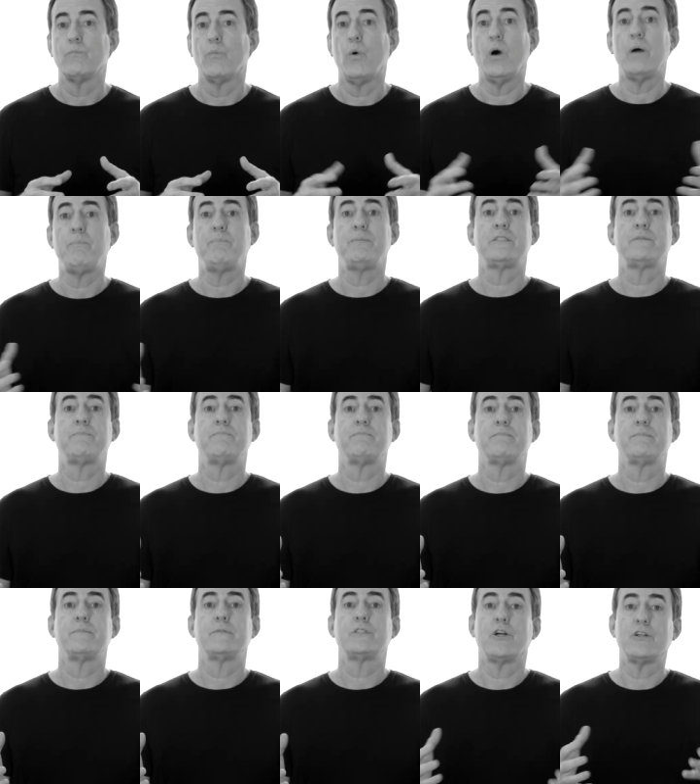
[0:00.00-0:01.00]
whoops,
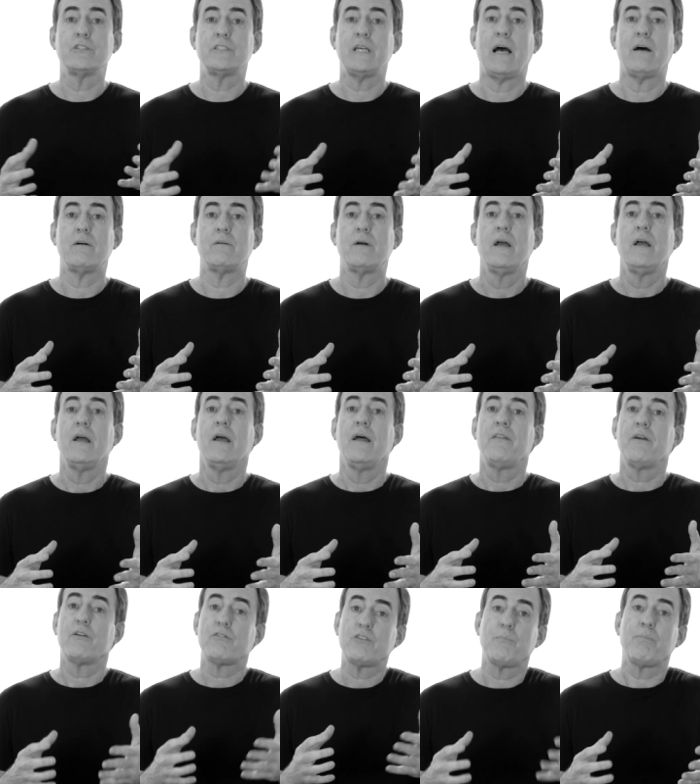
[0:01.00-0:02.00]
turns out
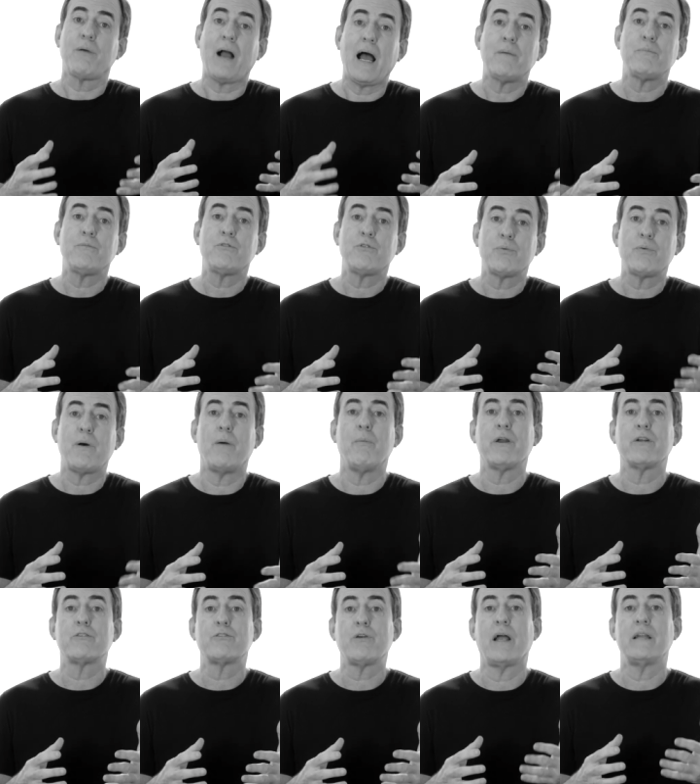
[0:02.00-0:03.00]
there's some problems with what we
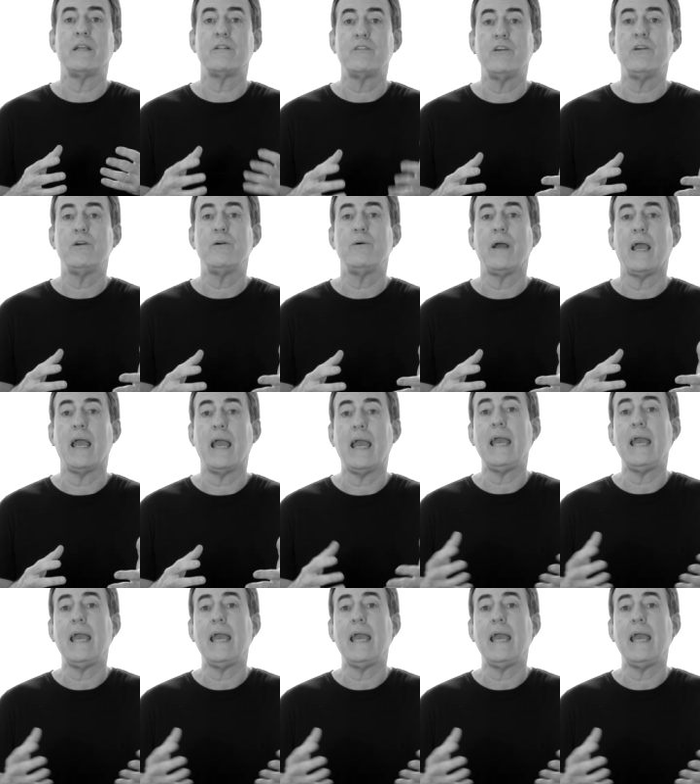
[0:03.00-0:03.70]
were trying to do,